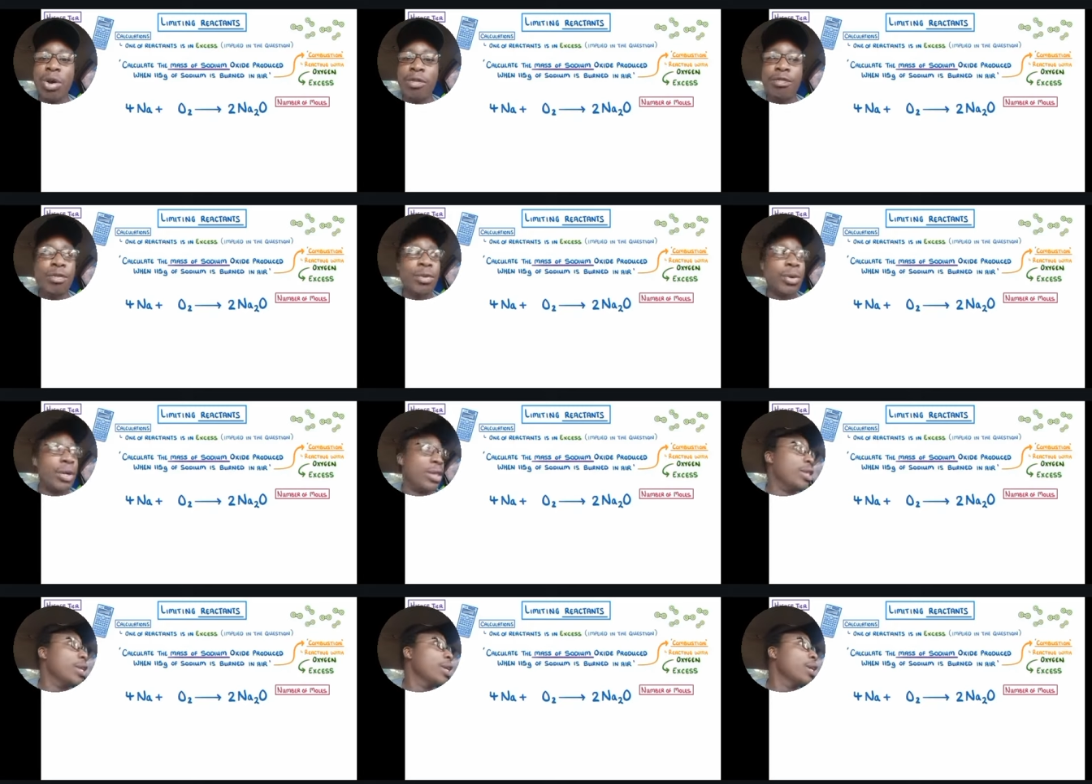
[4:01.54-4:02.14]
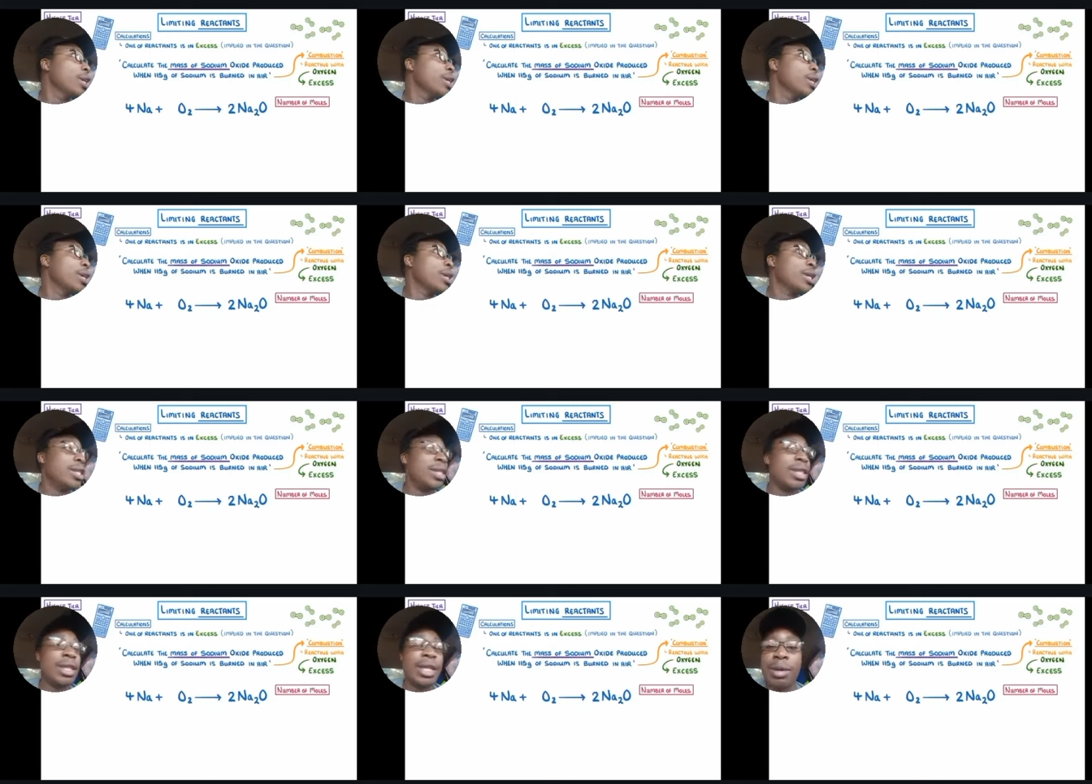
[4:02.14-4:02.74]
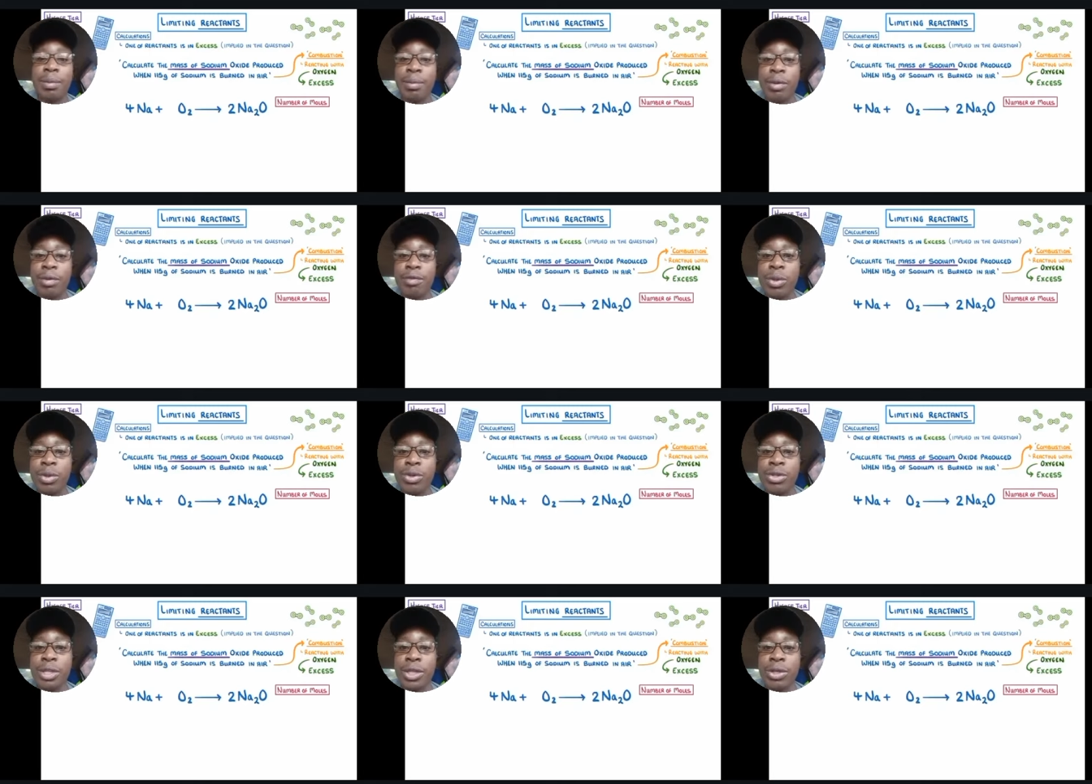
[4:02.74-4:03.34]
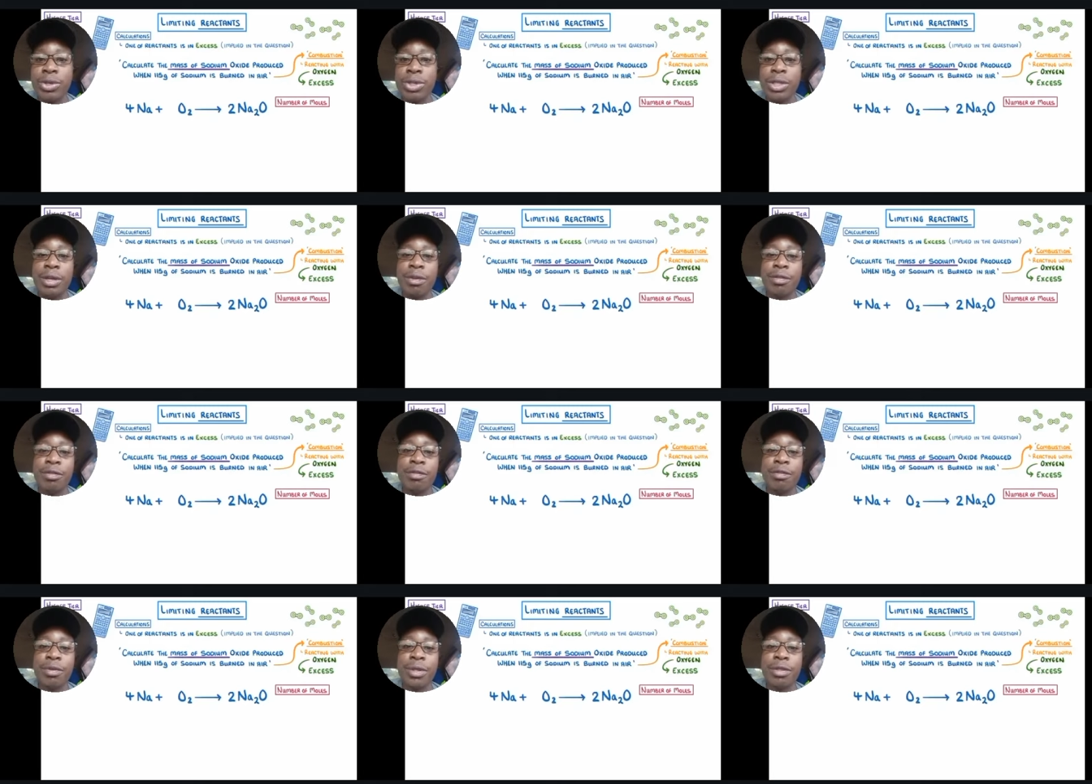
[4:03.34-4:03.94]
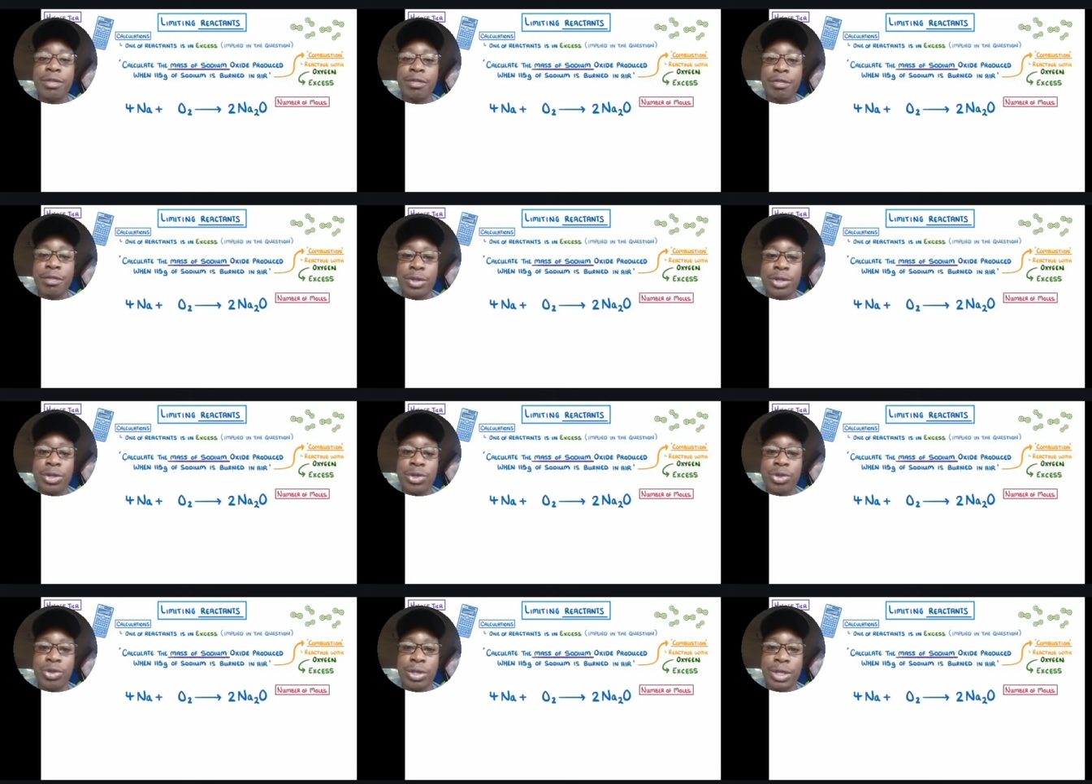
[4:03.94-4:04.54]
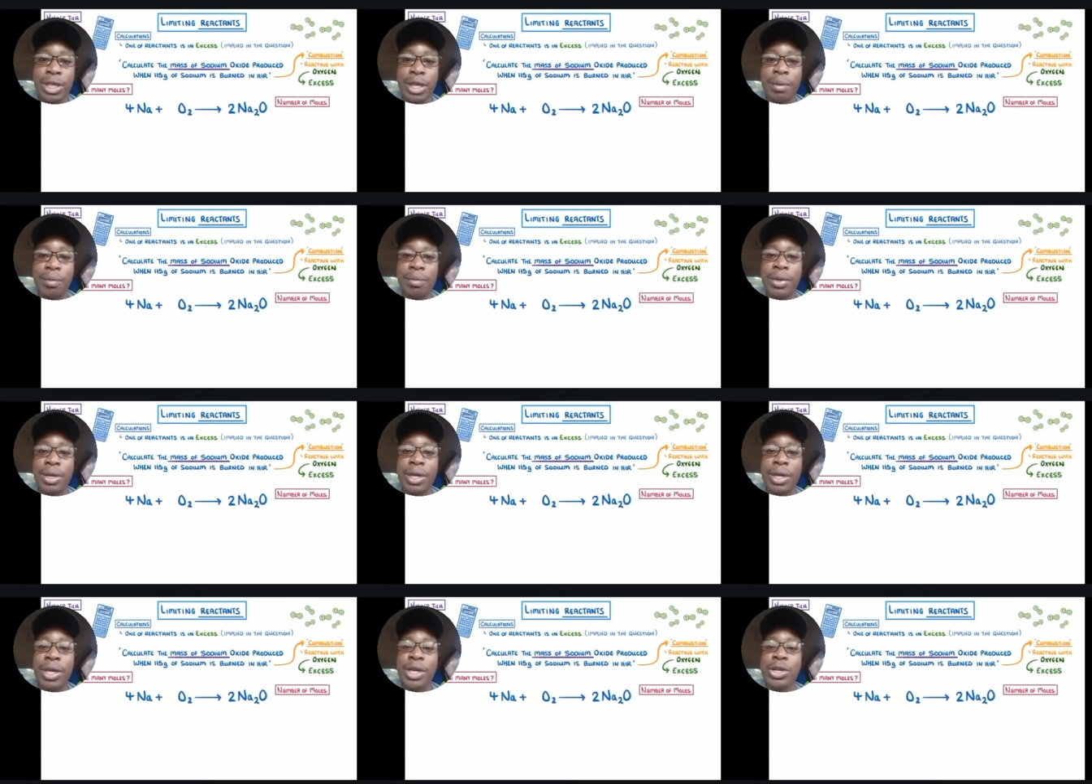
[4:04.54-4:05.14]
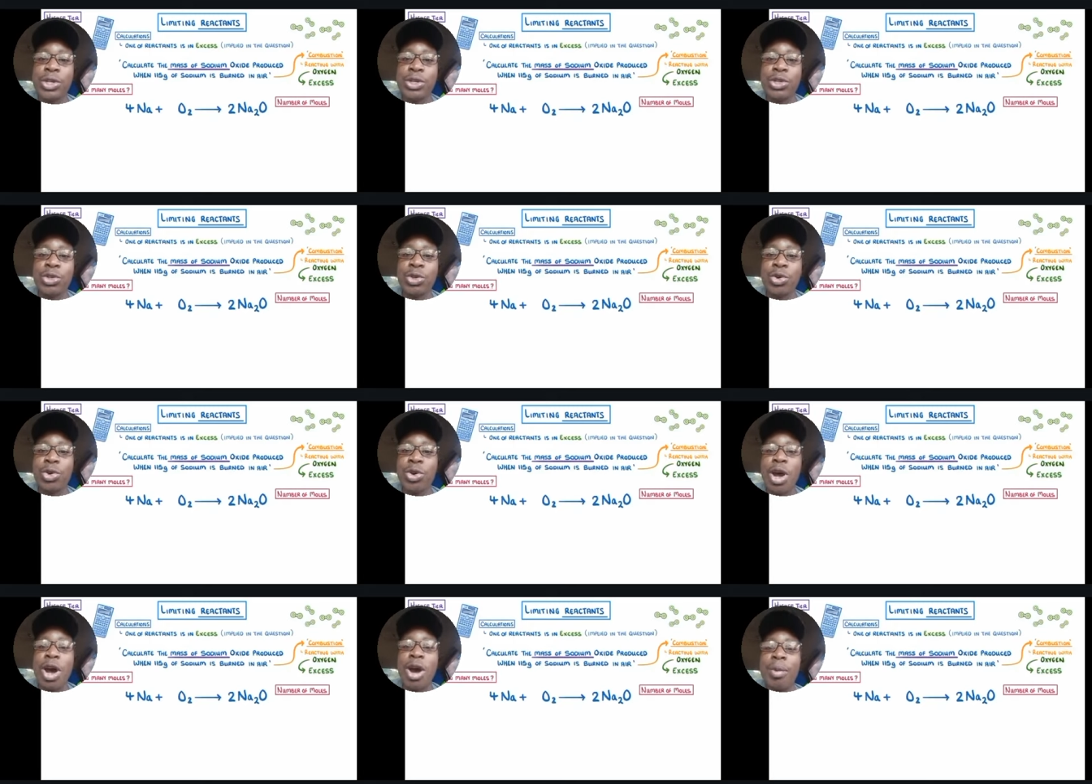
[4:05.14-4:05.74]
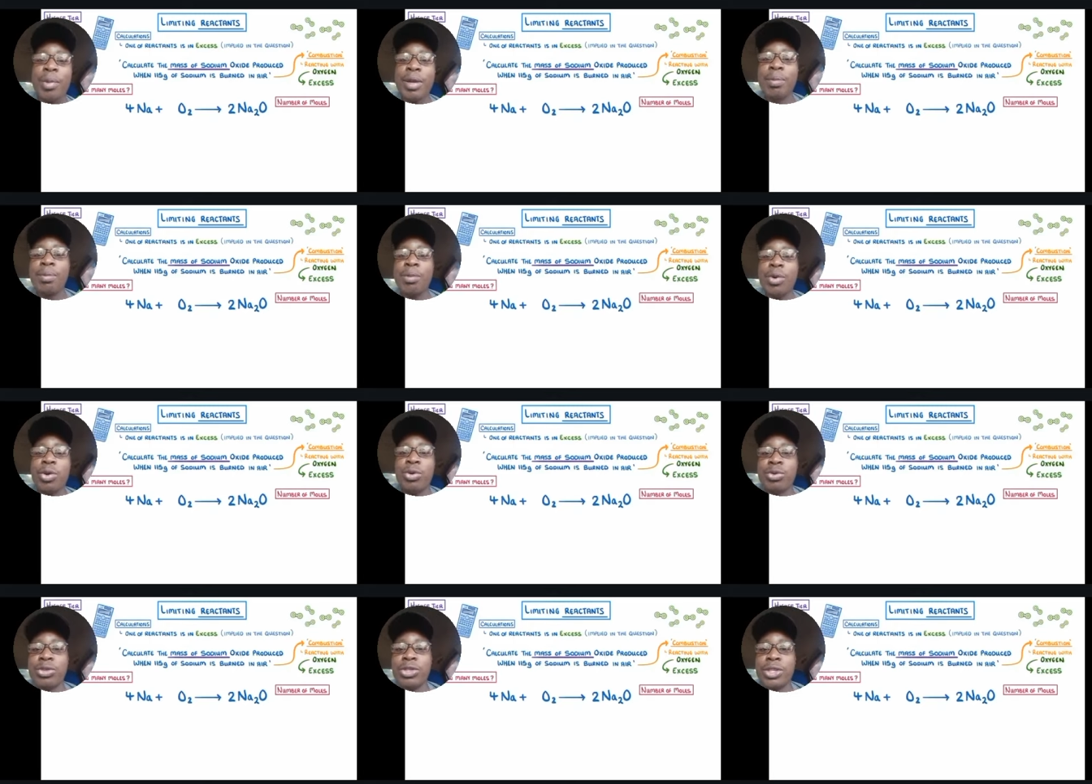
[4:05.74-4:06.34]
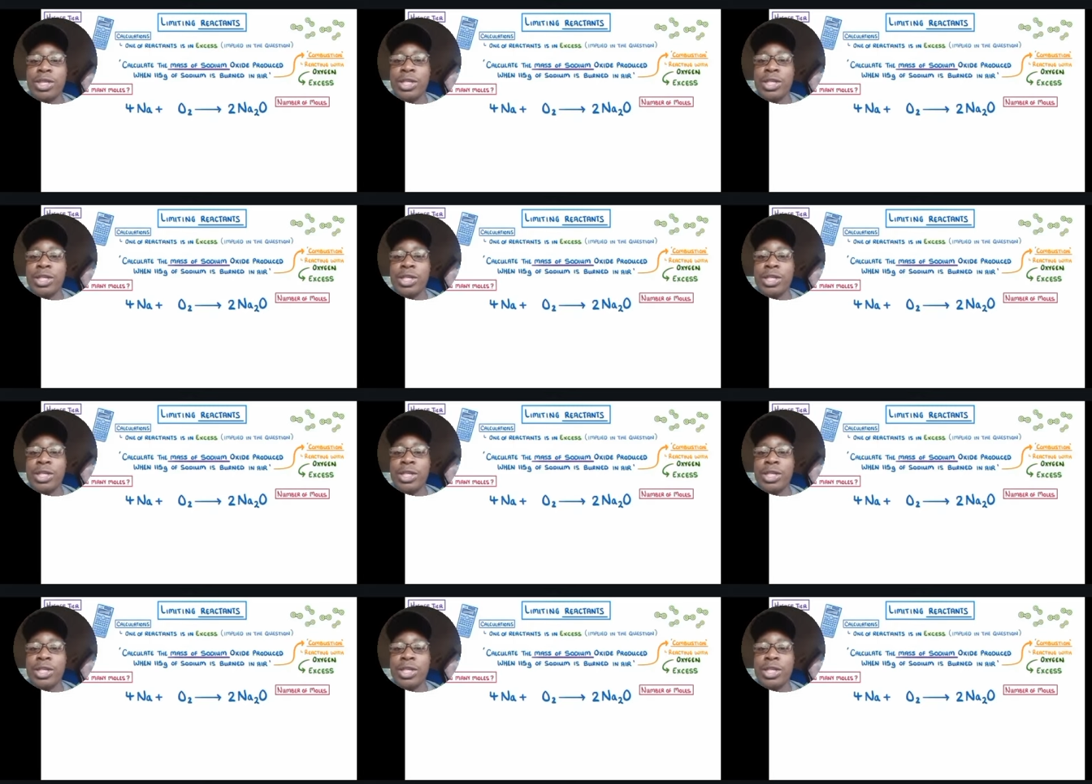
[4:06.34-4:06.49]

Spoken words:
off with, for the sodium. So how many moles